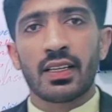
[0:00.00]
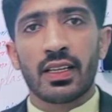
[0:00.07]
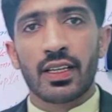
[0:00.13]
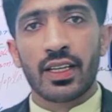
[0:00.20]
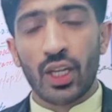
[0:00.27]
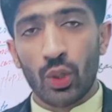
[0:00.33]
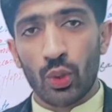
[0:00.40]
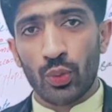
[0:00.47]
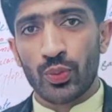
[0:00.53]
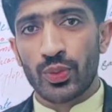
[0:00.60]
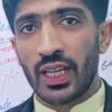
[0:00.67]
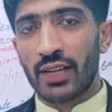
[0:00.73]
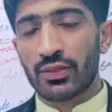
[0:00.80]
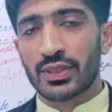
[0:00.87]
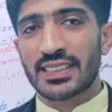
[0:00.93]
Now we
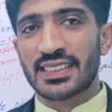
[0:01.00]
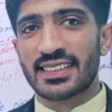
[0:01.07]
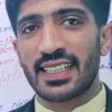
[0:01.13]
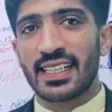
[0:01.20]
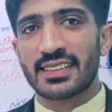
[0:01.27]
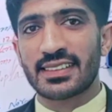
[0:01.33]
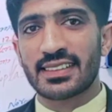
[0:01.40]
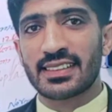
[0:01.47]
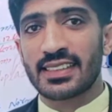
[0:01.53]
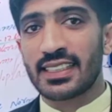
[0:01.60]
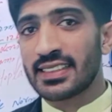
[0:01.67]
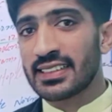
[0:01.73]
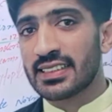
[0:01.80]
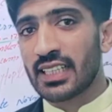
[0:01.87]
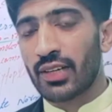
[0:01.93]
have to discuss
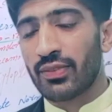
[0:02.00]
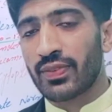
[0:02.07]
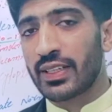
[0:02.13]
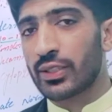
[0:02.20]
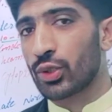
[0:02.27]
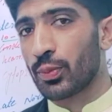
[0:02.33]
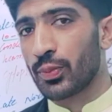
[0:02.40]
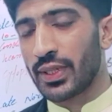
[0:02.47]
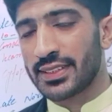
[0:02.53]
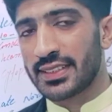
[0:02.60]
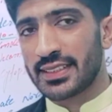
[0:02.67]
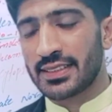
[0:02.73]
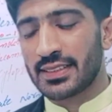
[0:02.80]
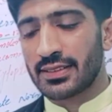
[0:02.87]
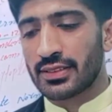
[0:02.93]
stages of
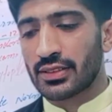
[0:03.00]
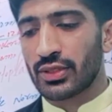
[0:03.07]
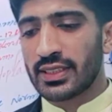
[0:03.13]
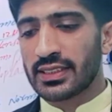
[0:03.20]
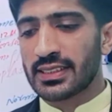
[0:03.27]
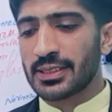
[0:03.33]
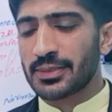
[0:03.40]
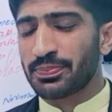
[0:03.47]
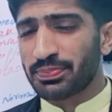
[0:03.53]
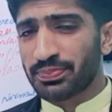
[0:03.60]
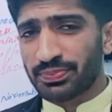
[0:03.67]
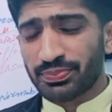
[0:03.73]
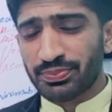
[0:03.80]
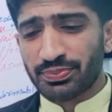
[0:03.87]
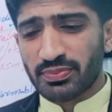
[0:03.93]
erythropoiesis. Students,
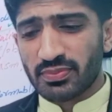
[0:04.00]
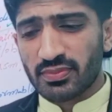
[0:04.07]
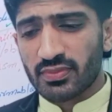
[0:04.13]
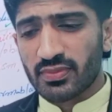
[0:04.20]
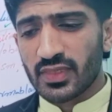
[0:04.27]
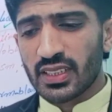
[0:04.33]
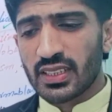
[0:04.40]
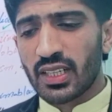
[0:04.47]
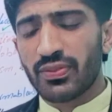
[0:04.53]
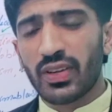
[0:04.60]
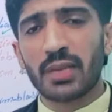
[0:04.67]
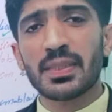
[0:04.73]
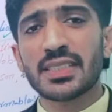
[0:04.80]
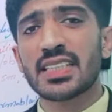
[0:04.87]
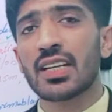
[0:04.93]
the
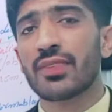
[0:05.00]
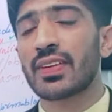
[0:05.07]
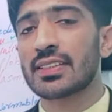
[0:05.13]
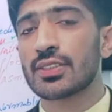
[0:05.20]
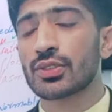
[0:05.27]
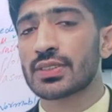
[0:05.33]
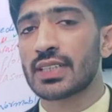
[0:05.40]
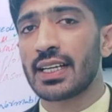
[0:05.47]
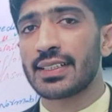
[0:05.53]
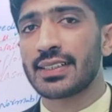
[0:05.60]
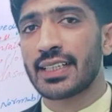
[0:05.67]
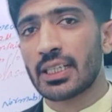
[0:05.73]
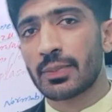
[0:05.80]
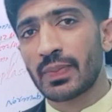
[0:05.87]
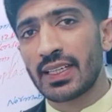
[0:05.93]
formation of erythrocyte
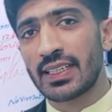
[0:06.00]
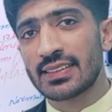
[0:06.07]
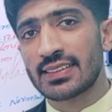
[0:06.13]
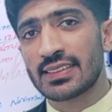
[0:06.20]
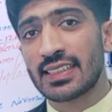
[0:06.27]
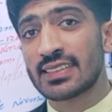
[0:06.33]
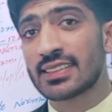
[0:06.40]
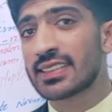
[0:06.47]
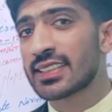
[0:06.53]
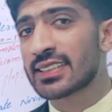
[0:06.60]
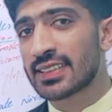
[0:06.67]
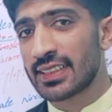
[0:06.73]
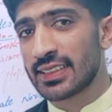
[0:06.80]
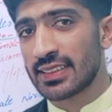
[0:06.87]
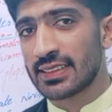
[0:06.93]
take place in 6
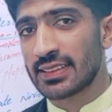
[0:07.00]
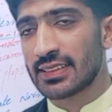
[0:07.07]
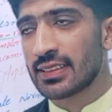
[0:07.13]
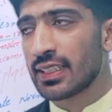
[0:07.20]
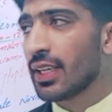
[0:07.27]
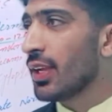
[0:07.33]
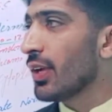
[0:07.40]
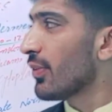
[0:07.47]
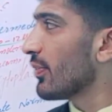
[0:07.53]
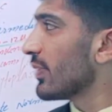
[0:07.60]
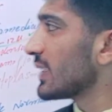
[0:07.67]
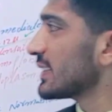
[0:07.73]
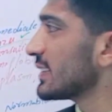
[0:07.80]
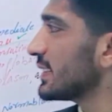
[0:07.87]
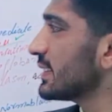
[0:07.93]
stages.
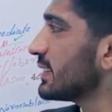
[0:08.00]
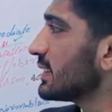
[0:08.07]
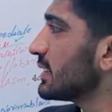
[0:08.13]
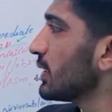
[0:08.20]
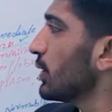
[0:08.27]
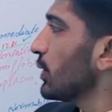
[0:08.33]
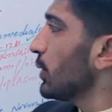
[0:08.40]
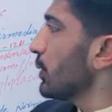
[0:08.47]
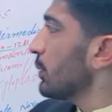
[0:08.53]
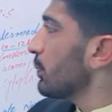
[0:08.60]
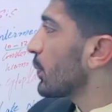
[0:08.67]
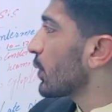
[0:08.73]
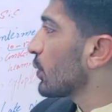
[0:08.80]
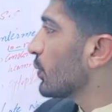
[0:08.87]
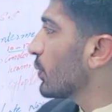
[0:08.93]
First is
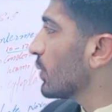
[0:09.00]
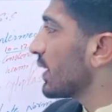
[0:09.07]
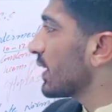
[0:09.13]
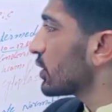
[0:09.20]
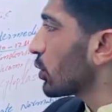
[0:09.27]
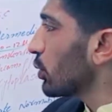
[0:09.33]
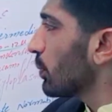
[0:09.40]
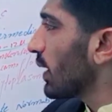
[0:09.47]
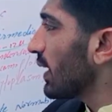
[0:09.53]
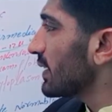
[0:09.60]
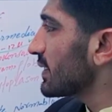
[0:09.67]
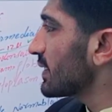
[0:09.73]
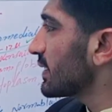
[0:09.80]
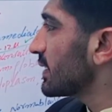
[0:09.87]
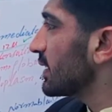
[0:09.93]

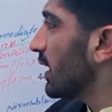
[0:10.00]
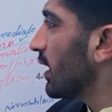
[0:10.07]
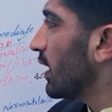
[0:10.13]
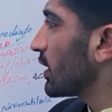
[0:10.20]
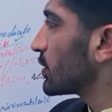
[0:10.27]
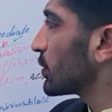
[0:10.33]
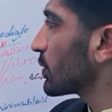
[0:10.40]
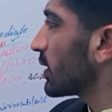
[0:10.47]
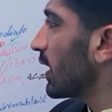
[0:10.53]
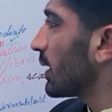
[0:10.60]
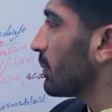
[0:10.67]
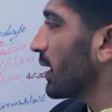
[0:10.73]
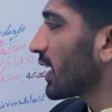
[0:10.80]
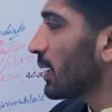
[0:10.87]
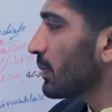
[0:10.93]
pro-erythroblast, also called
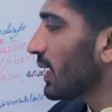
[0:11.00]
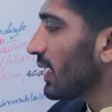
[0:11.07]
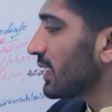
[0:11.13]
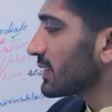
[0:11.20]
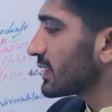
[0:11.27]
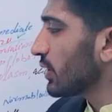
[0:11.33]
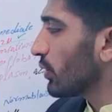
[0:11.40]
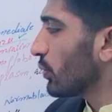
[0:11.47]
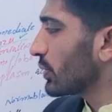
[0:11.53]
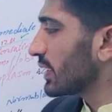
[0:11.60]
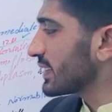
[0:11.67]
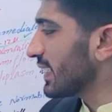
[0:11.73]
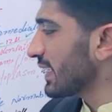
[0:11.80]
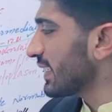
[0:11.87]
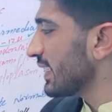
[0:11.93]
megablast. On the
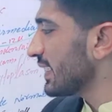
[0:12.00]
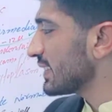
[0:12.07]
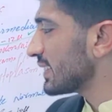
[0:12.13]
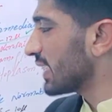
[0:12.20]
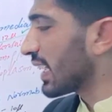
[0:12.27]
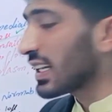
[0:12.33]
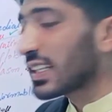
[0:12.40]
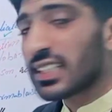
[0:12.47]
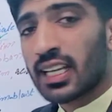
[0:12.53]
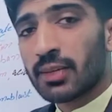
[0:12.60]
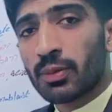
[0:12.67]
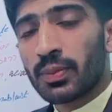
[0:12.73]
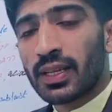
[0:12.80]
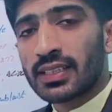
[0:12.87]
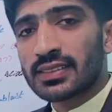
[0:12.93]
second is early
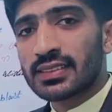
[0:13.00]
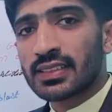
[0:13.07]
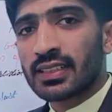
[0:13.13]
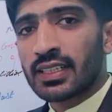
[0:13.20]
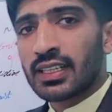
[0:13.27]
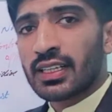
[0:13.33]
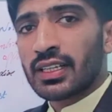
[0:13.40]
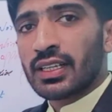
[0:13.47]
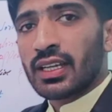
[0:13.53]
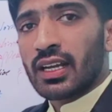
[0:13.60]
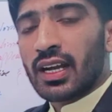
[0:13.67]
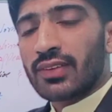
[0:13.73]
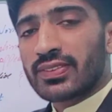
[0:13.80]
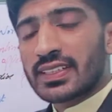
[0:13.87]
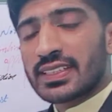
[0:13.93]
normoblast.
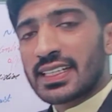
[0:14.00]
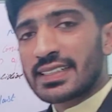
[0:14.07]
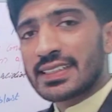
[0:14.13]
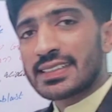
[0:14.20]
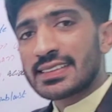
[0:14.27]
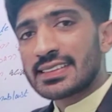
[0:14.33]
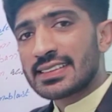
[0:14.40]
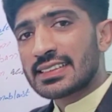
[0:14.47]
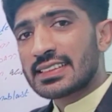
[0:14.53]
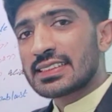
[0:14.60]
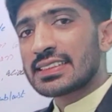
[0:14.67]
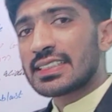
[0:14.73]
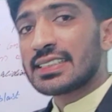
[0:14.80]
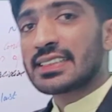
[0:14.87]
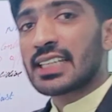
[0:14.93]
After that is
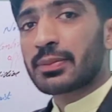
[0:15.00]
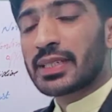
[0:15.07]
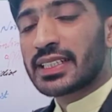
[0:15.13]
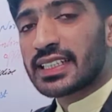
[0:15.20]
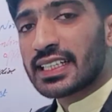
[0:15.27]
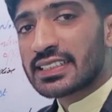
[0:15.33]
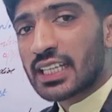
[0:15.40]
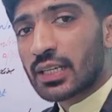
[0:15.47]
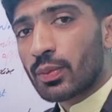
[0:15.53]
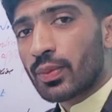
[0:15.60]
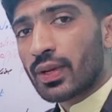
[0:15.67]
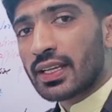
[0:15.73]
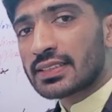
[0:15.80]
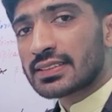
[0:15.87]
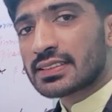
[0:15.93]
intermediate
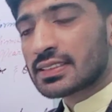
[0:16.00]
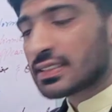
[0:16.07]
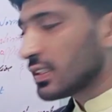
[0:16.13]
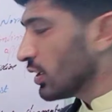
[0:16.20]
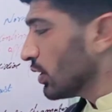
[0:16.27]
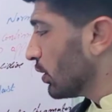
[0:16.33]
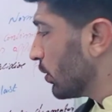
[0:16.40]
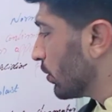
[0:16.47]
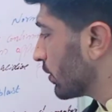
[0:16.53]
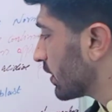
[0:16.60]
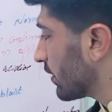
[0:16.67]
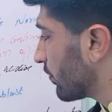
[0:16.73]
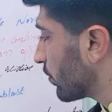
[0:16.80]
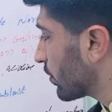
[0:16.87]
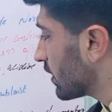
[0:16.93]
normoblast. On
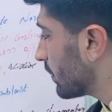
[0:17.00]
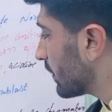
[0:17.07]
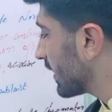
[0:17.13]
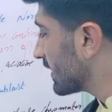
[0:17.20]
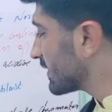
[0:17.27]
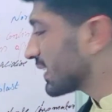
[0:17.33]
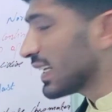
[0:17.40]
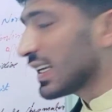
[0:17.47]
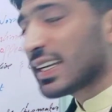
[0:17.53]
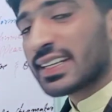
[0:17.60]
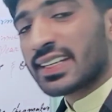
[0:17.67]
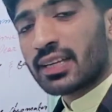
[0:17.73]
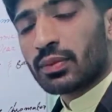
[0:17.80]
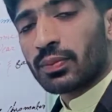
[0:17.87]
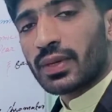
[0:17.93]
the fourth number is late
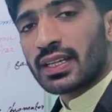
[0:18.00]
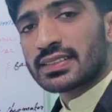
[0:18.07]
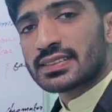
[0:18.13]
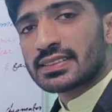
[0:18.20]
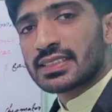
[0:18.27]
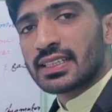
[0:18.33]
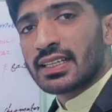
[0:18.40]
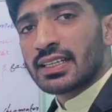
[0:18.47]
normoblast.